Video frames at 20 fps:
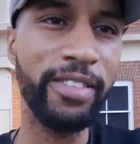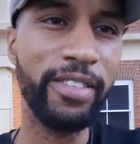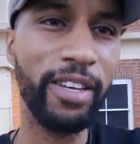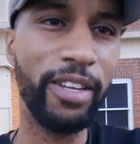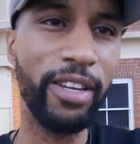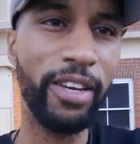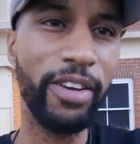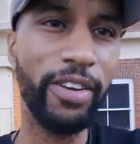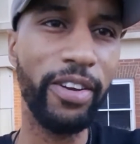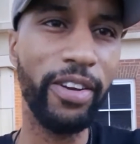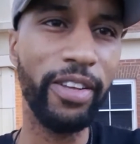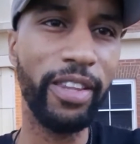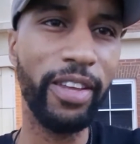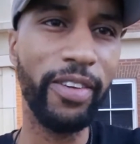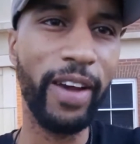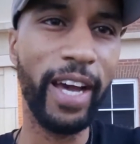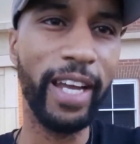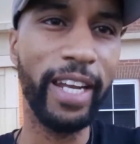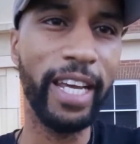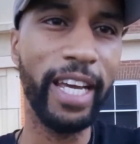So they're
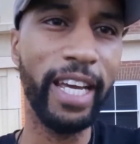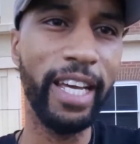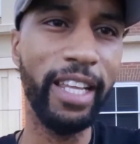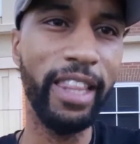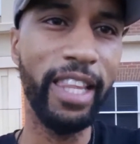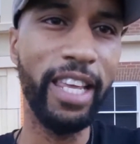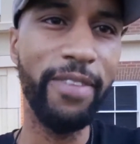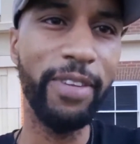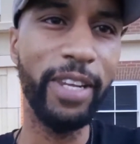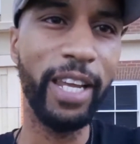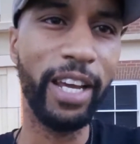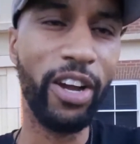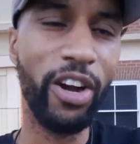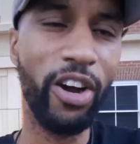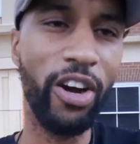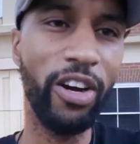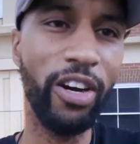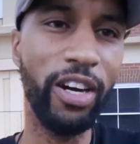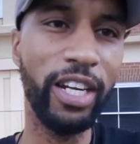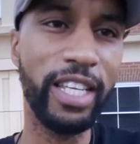out there leaving their
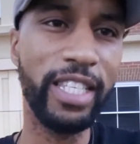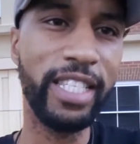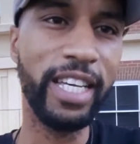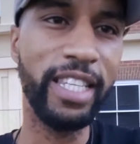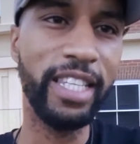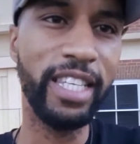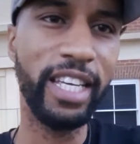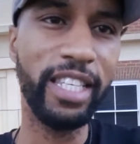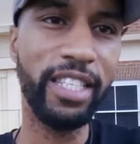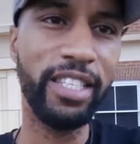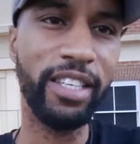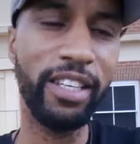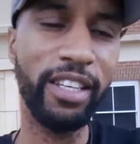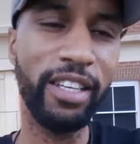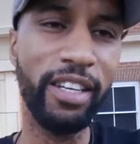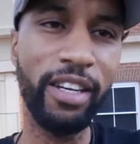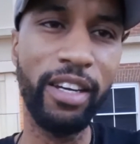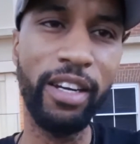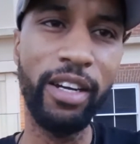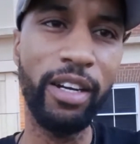car unattended,
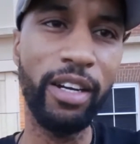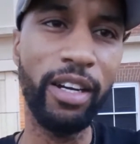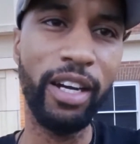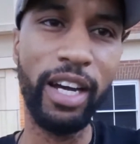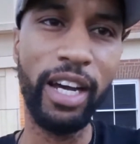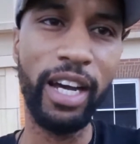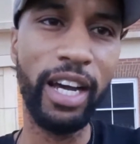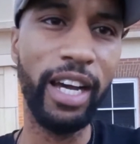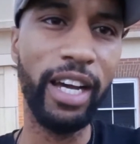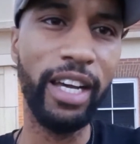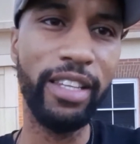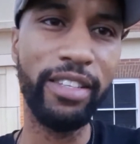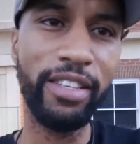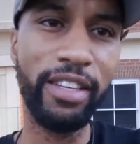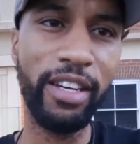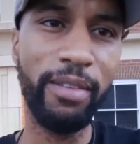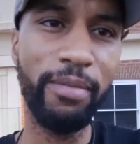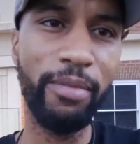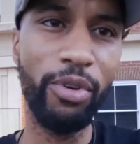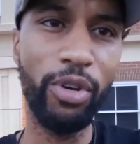
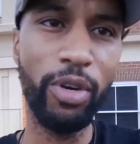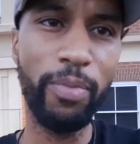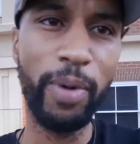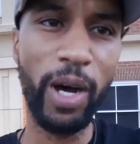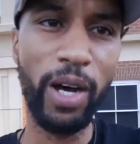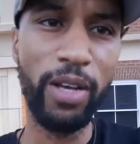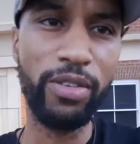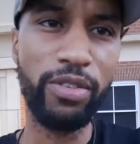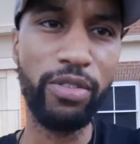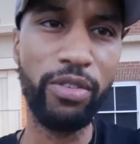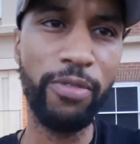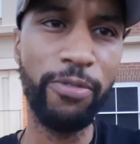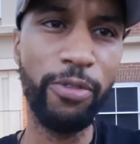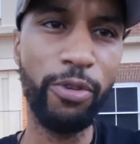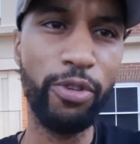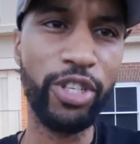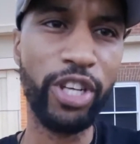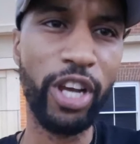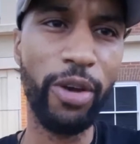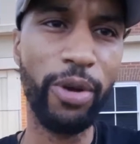and all the parcels are on
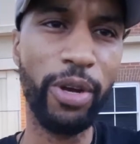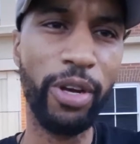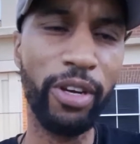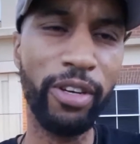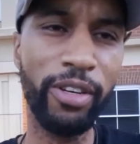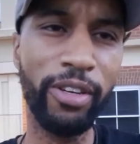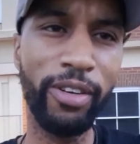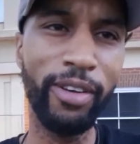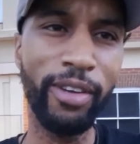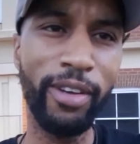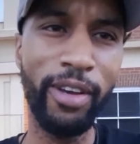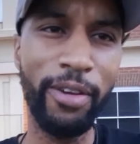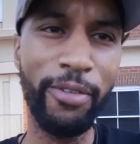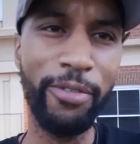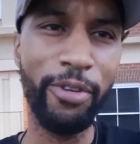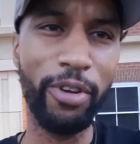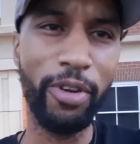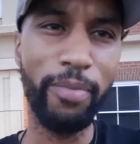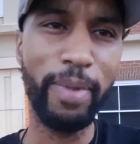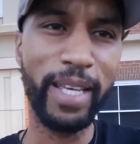full show.
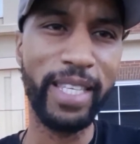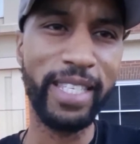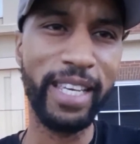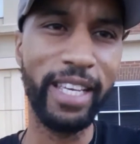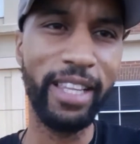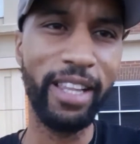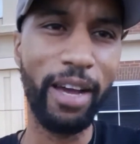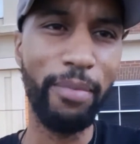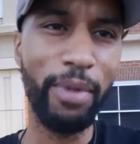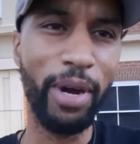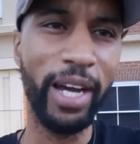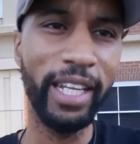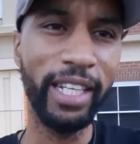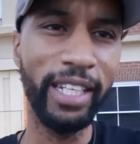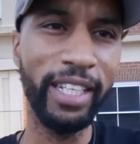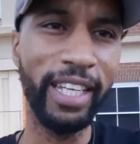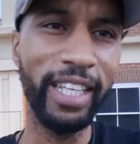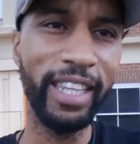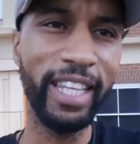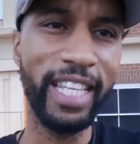If you're in a big city like mine
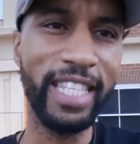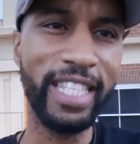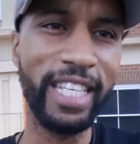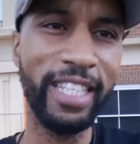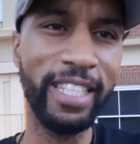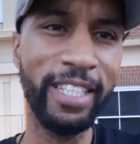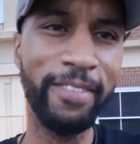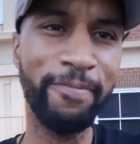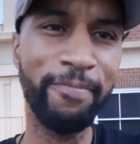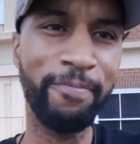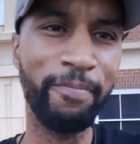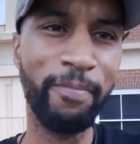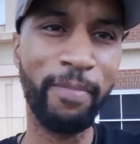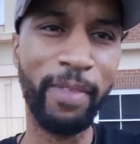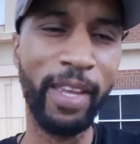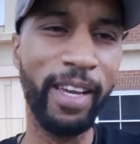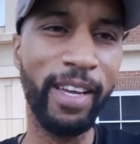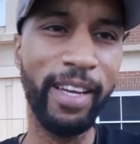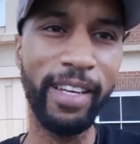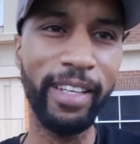in London,
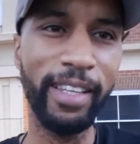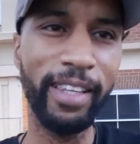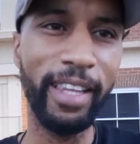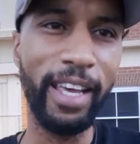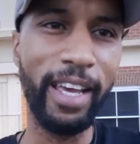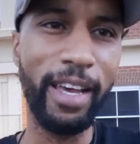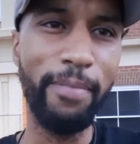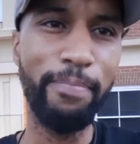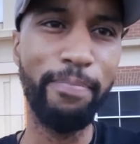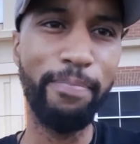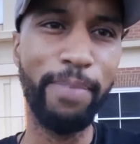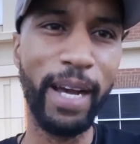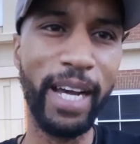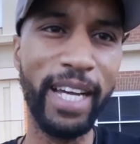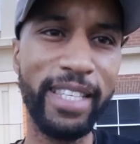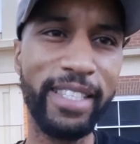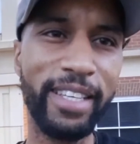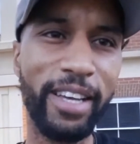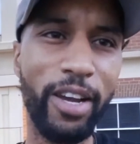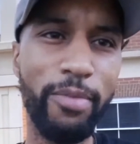they're
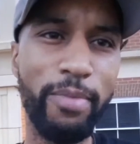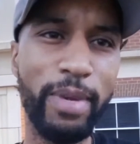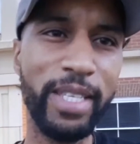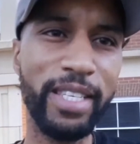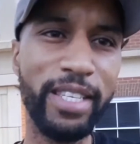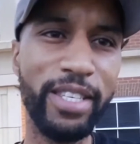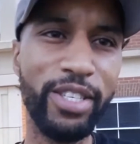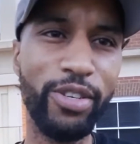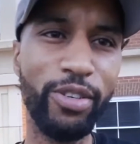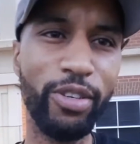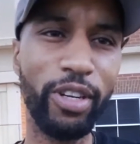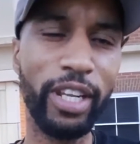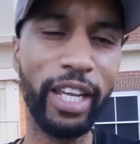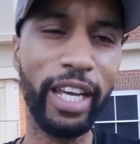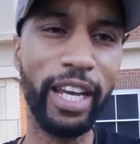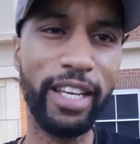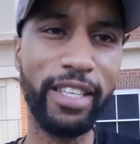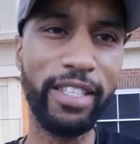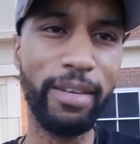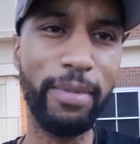bound to go missing sooner or
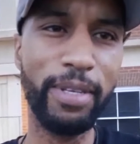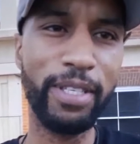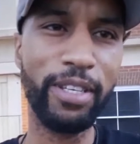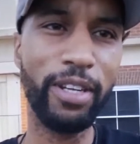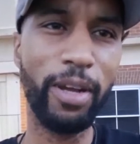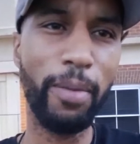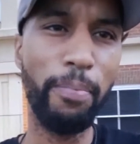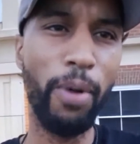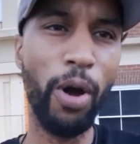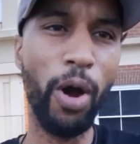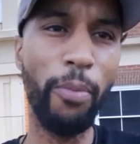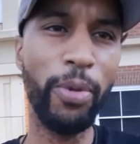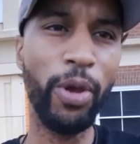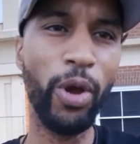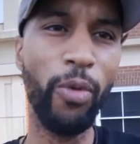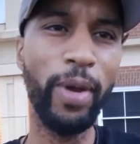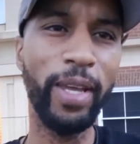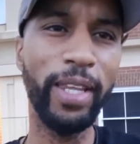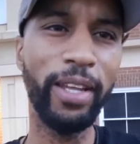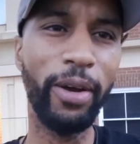later. Someone's going to pop
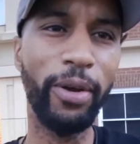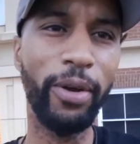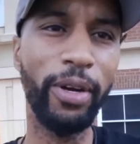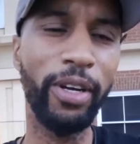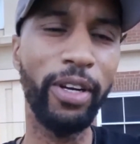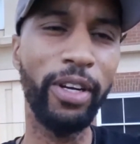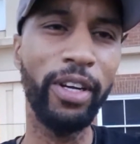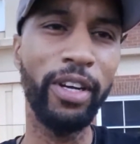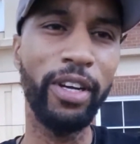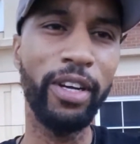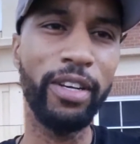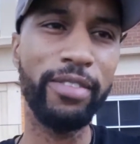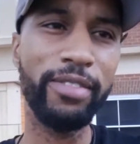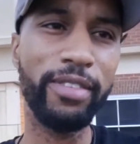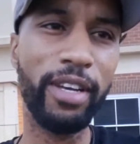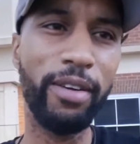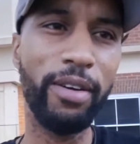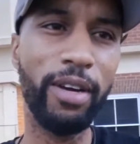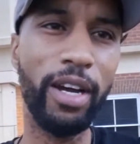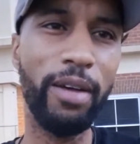your window.
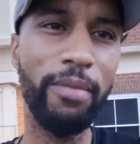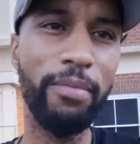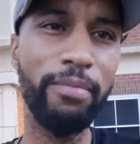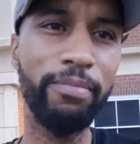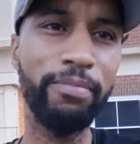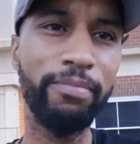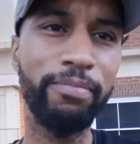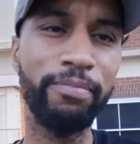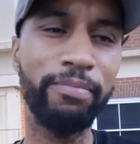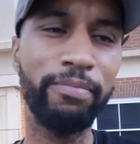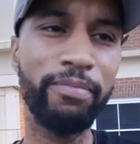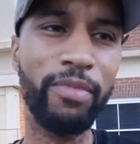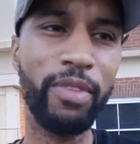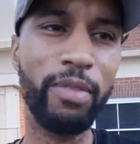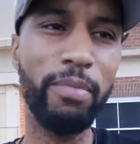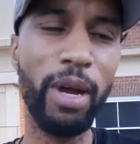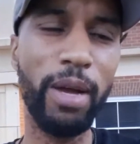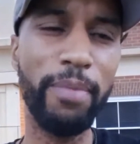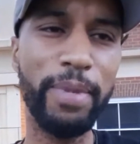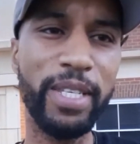So
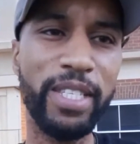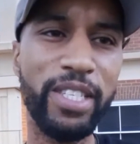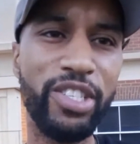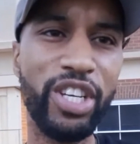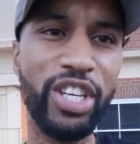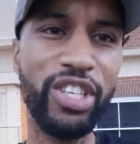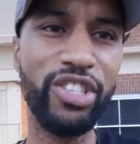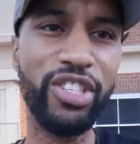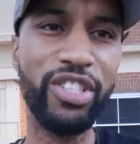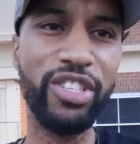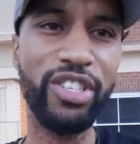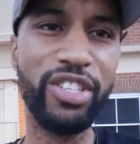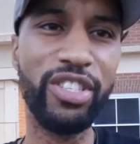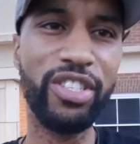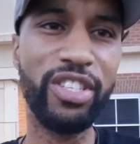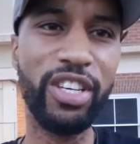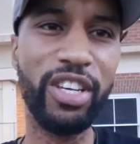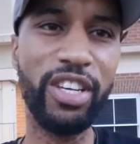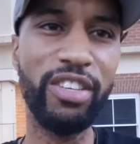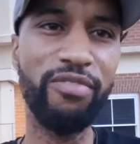might be a suggestion
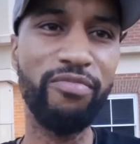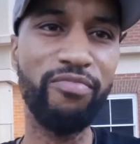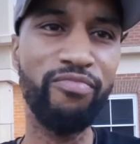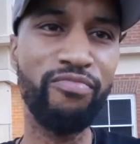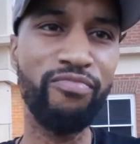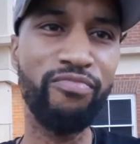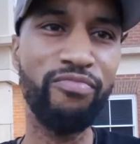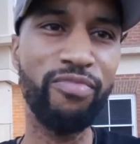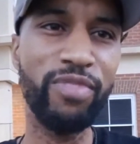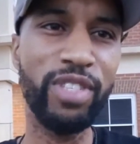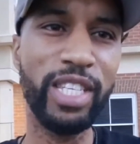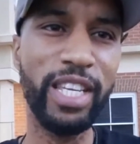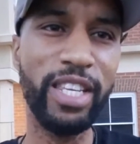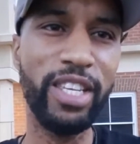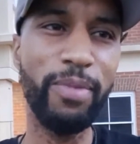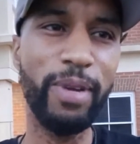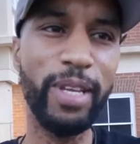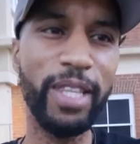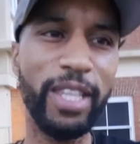just to tint your